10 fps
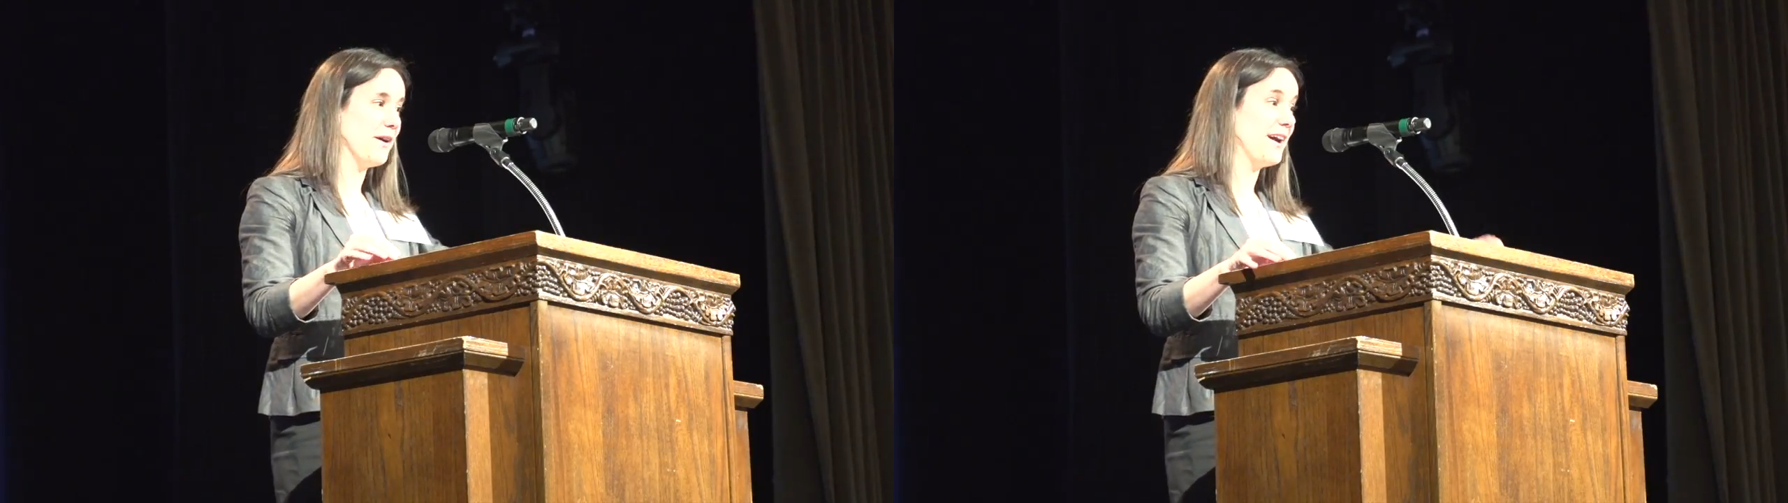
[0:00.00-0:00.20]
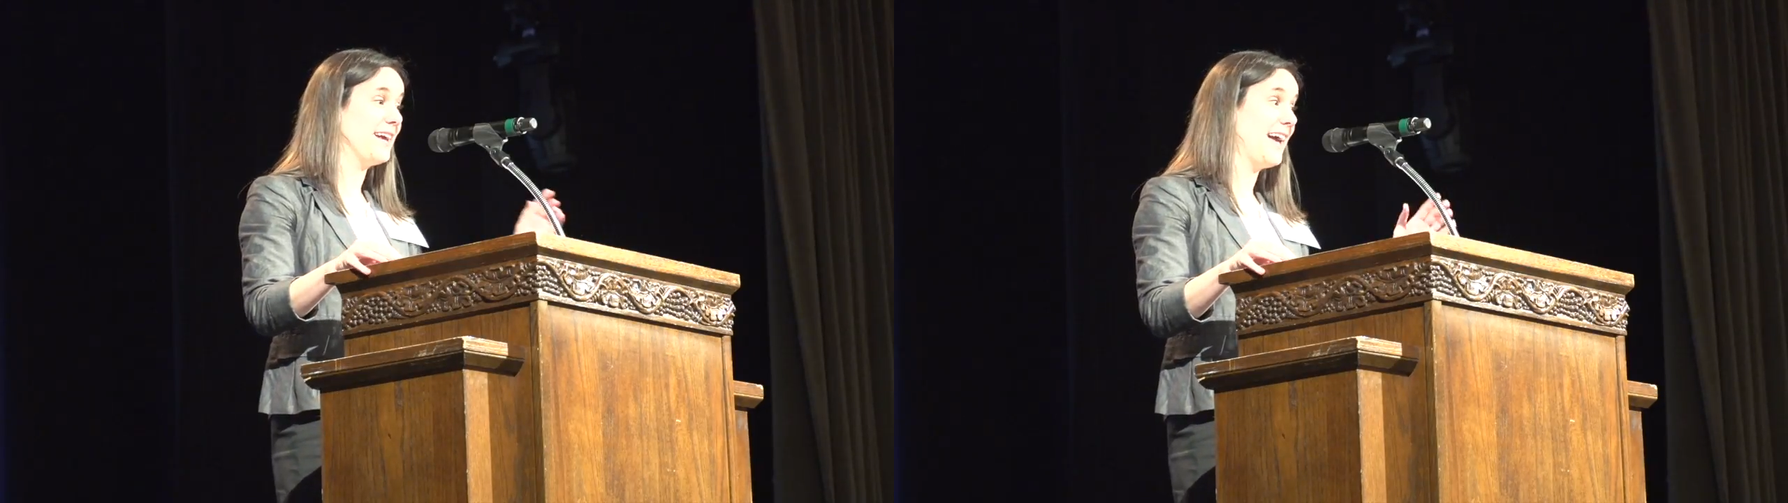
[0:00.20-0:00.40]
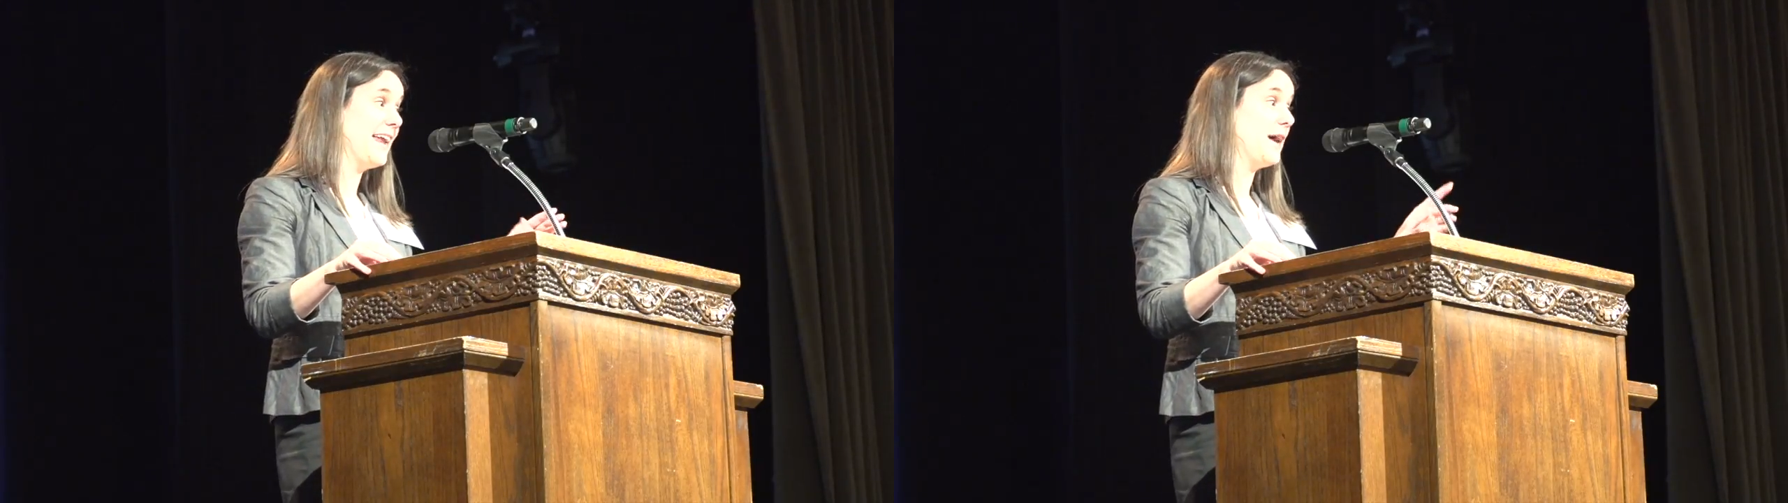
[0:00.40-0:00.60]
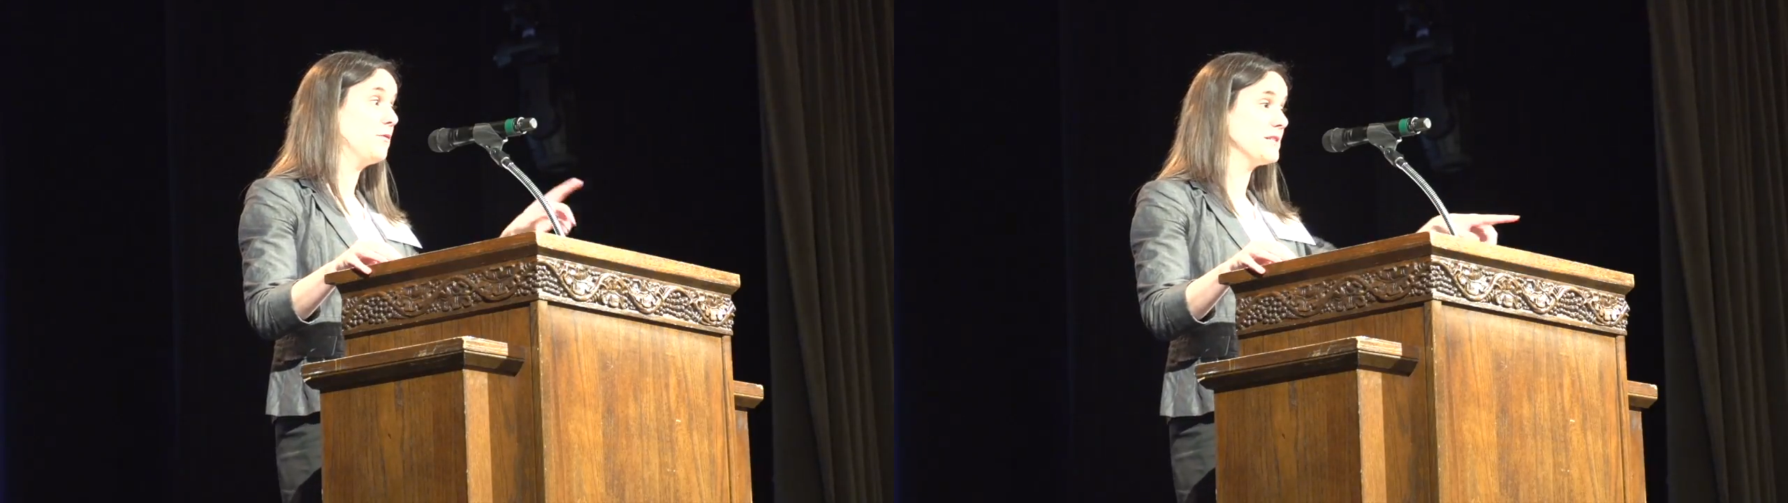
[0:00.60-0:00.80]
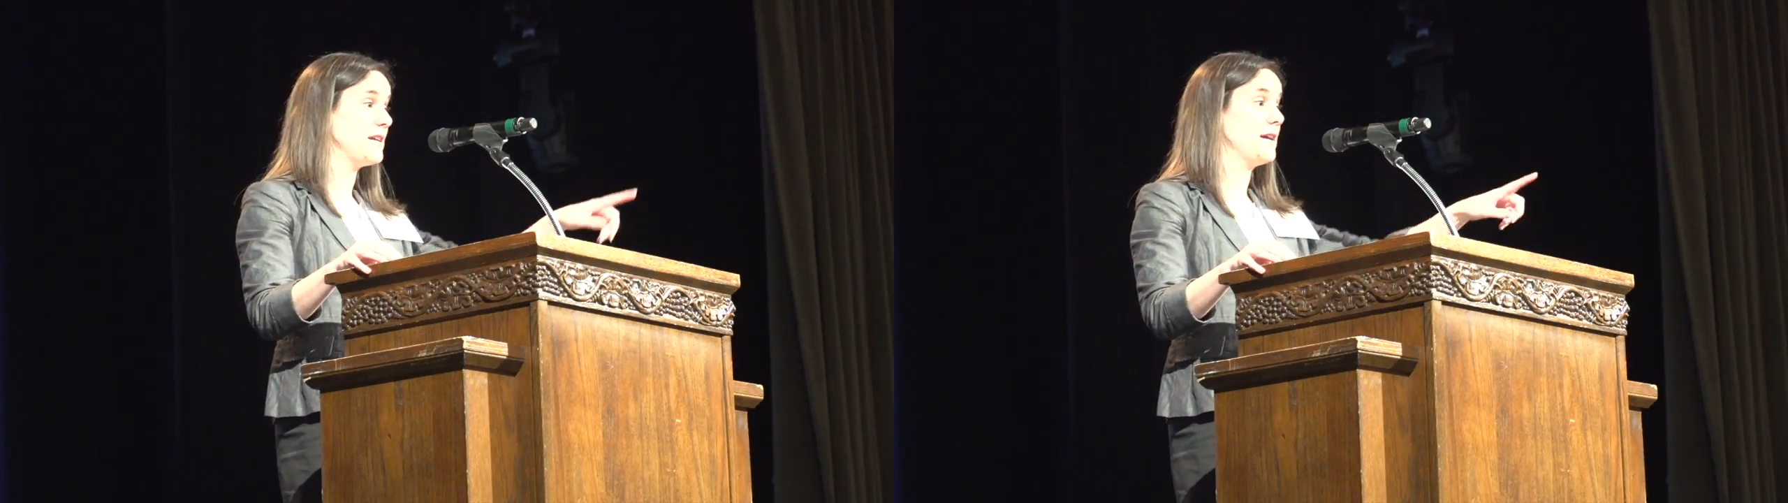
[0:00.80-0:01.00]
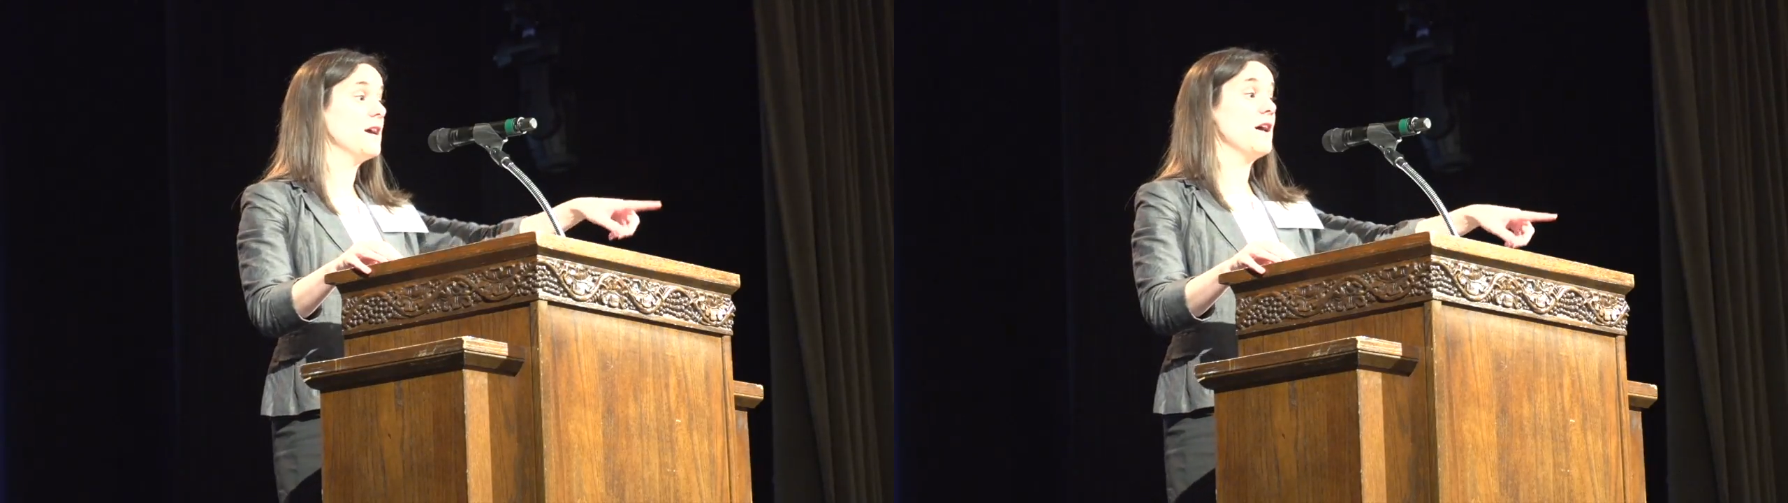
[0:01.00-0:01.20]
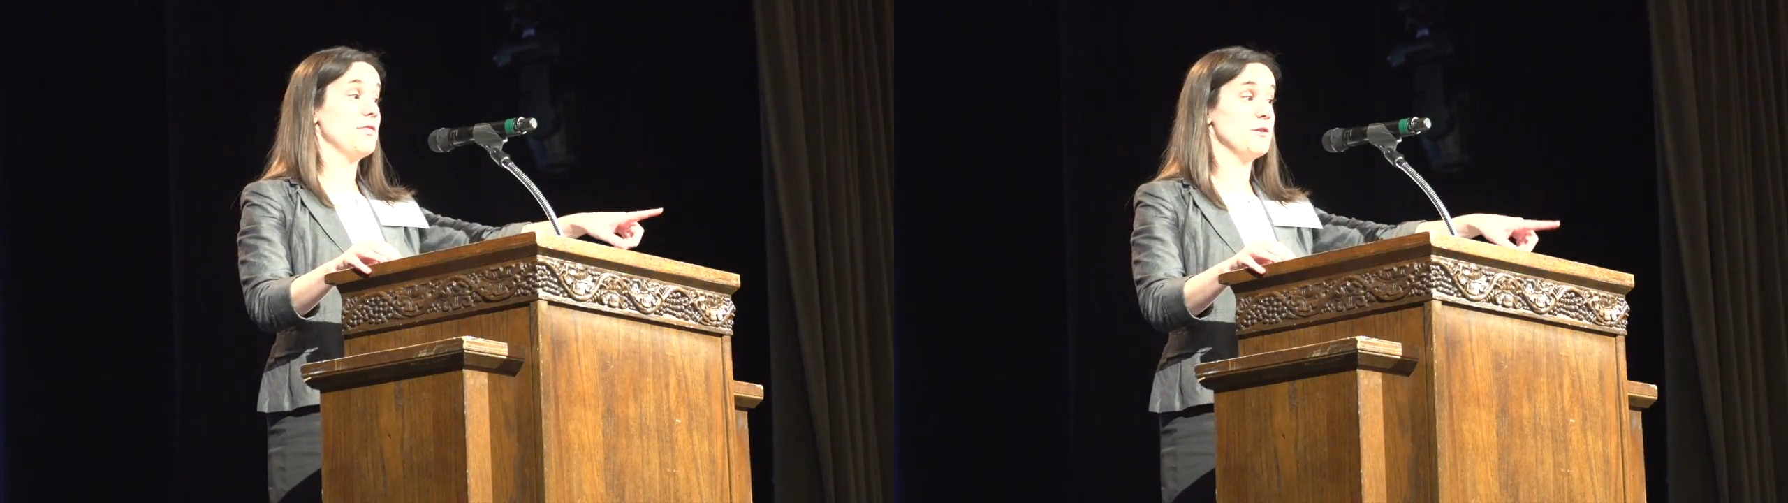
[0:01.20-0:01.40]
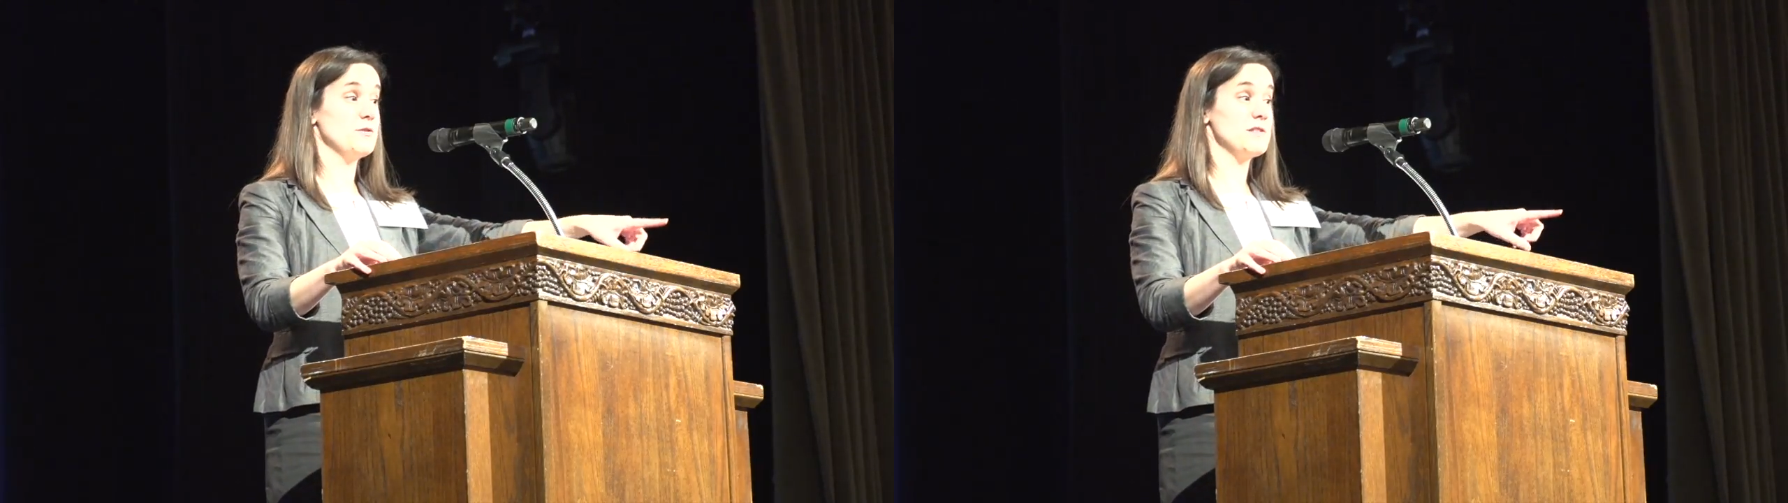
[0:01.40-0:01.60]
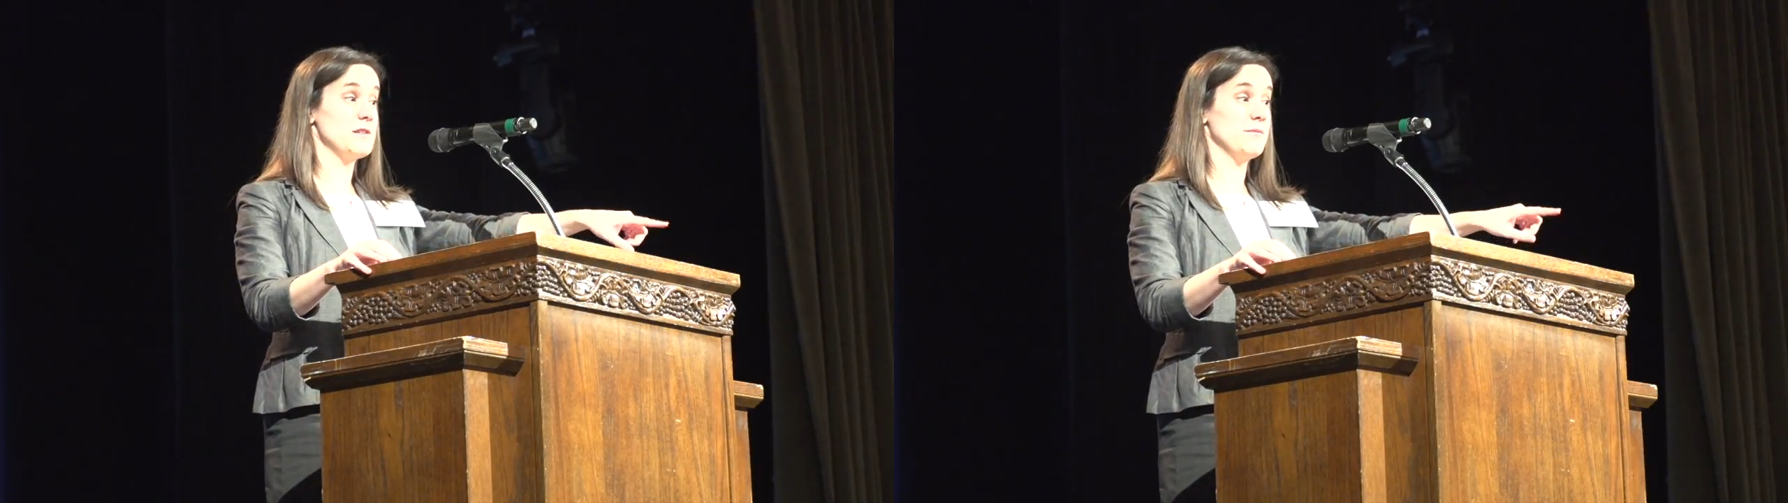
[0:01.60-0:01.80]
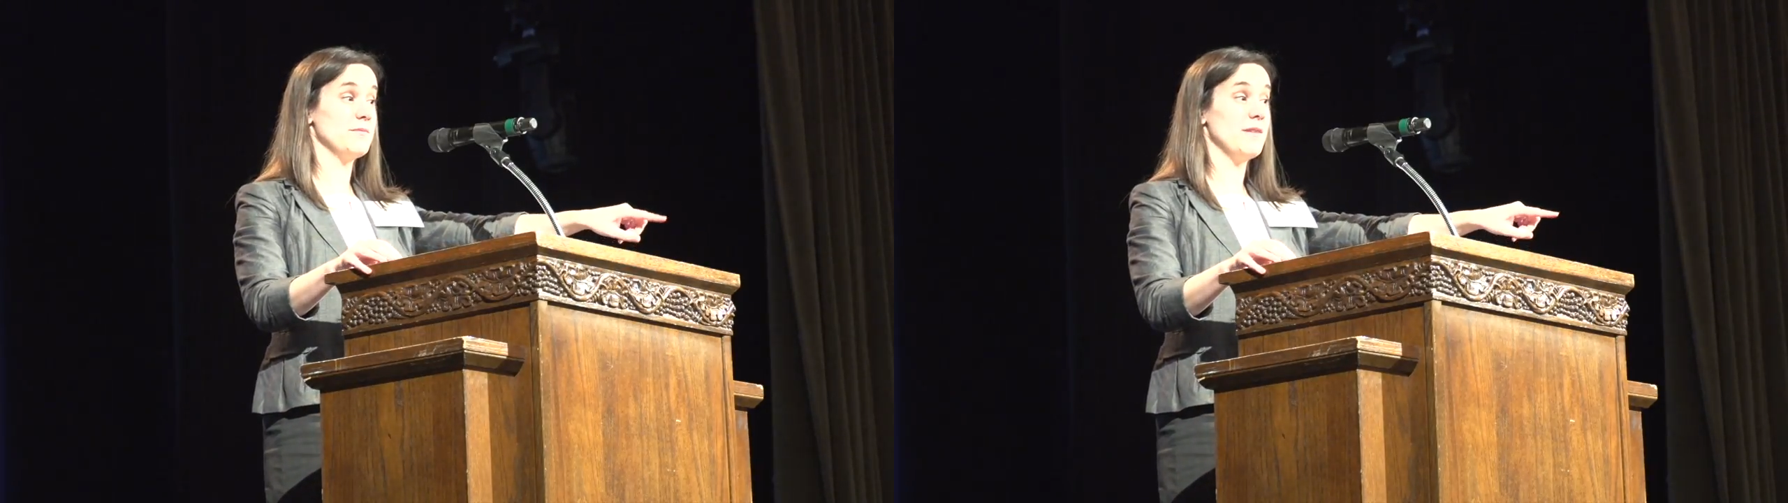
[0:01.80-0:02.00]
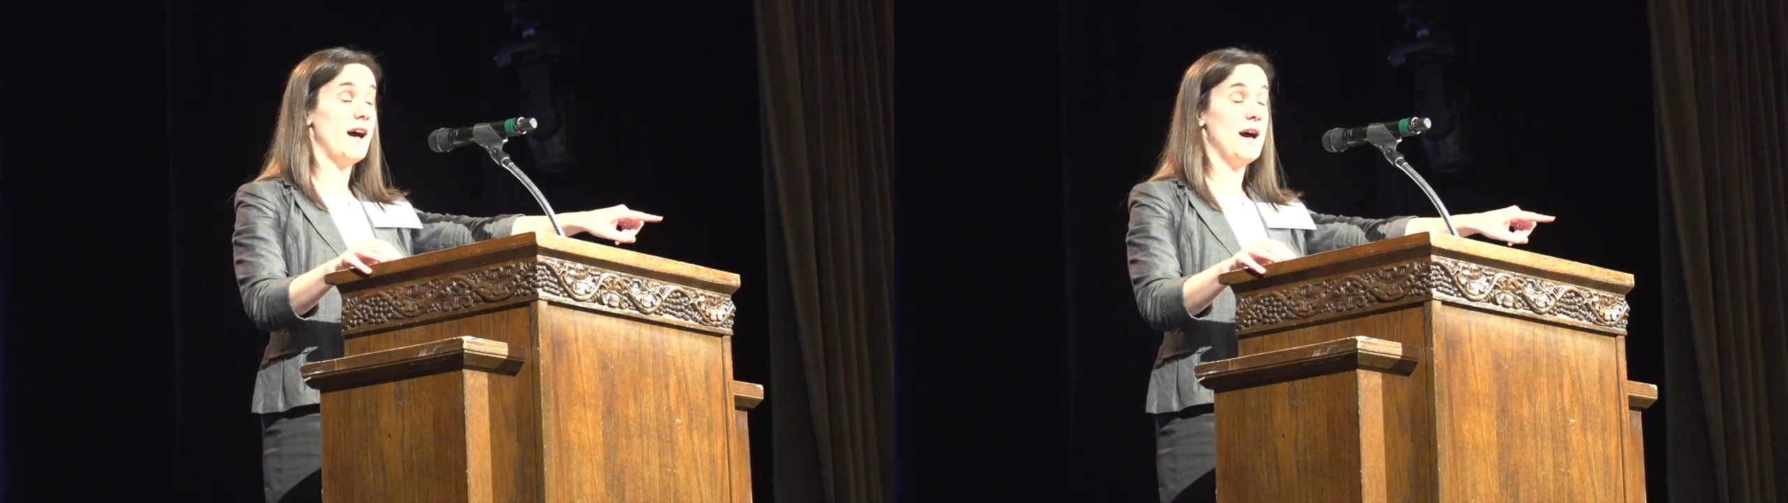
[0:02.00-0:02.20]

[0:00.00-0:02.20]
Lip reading: And again, I will say there's some